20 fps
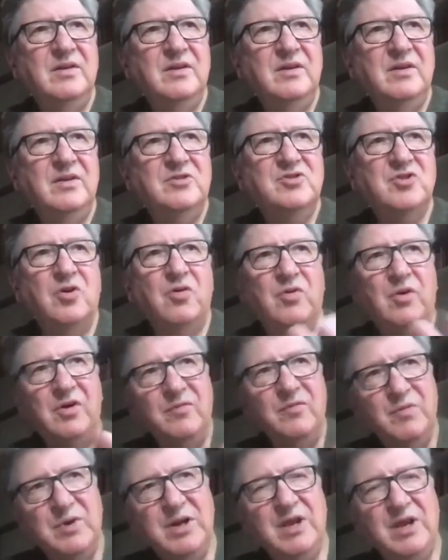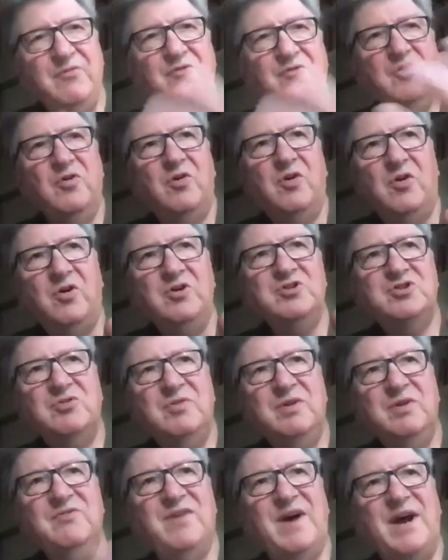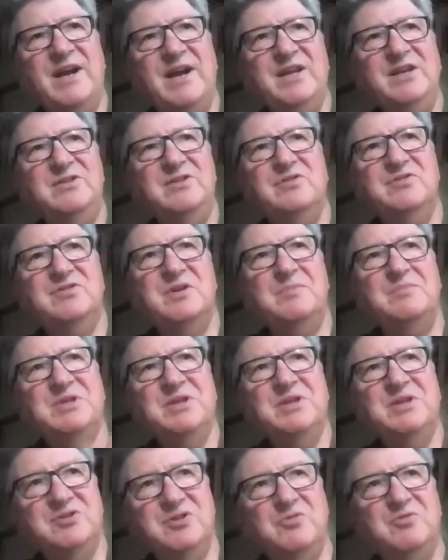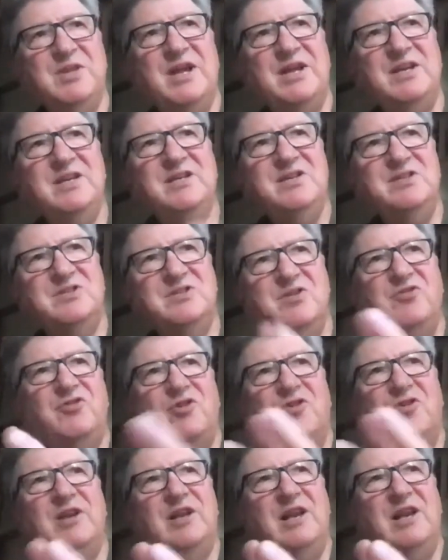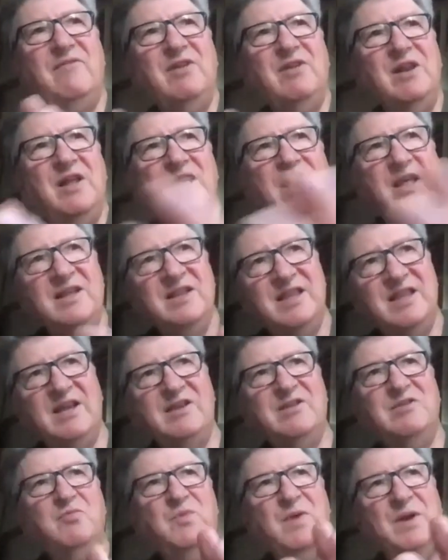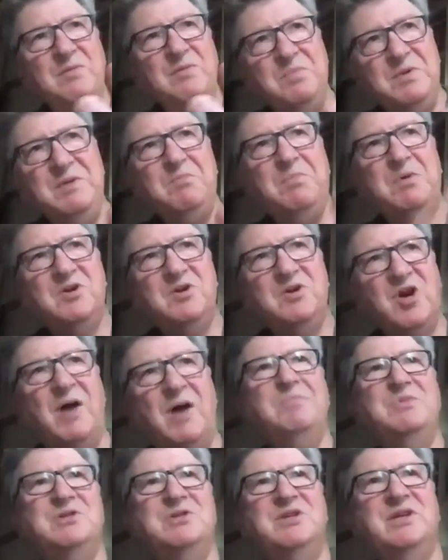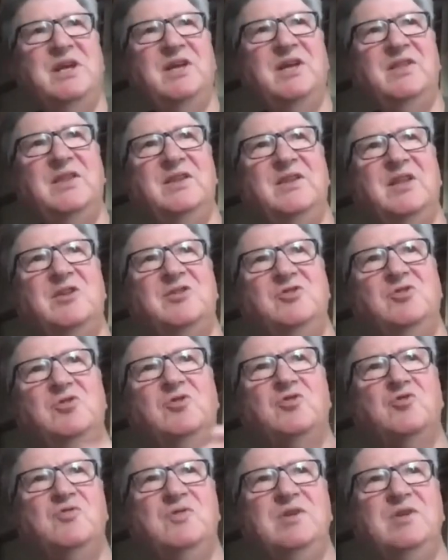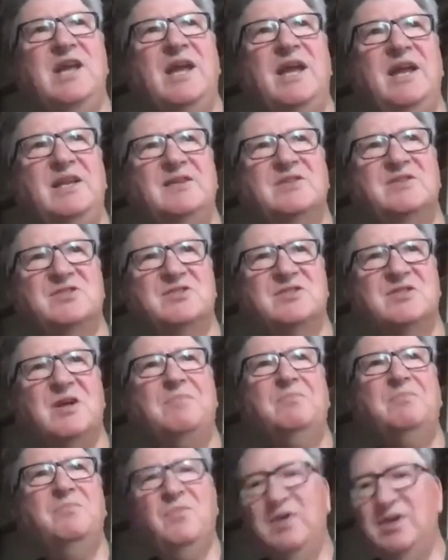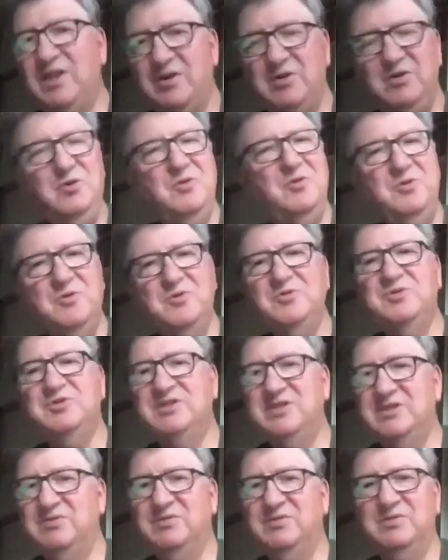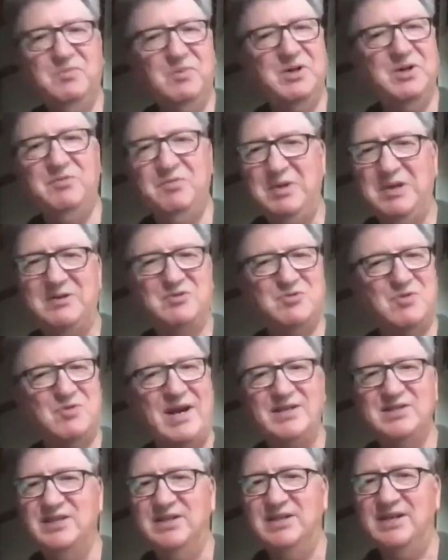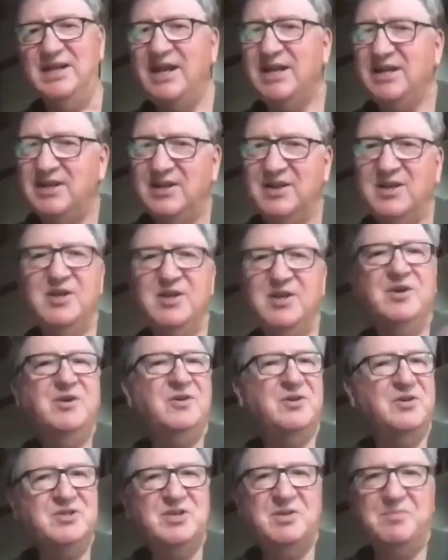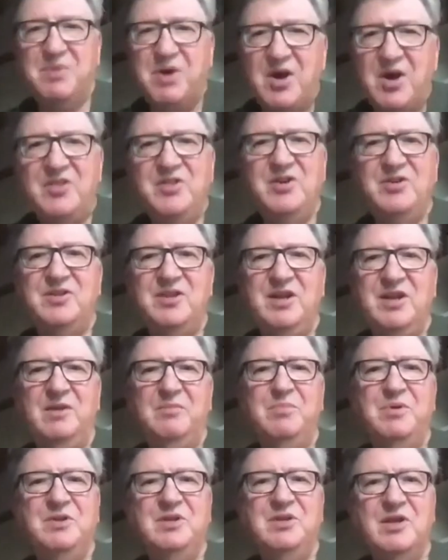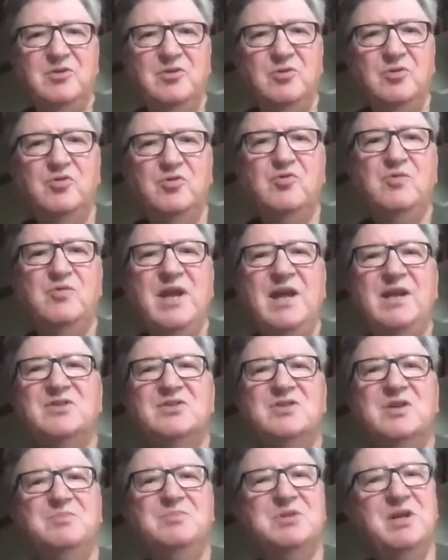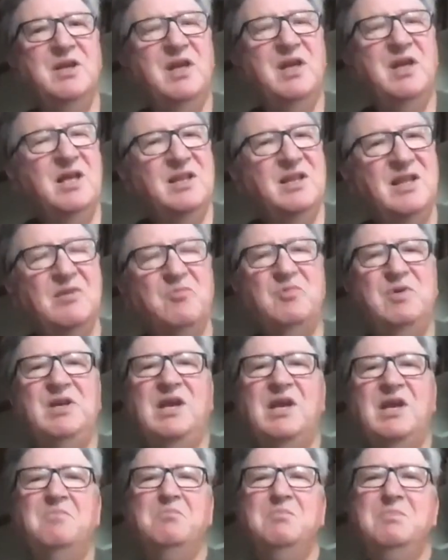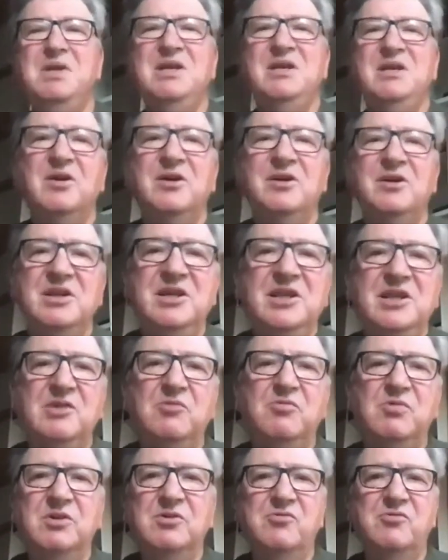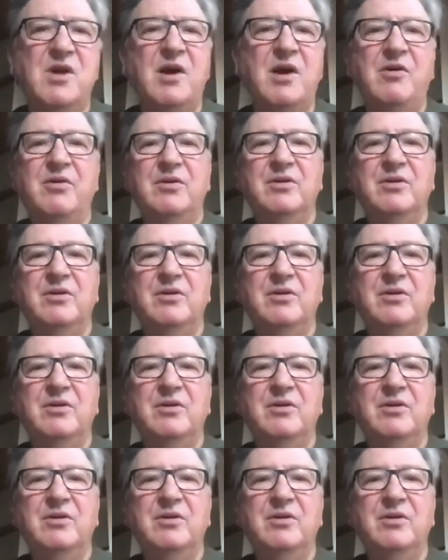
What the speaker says: So if you're also inviting to something, so that is the third level, that when people come together, that you create some, whether you use what you have tried tonight or some other thing, but that you create something that we can meet on equal ground,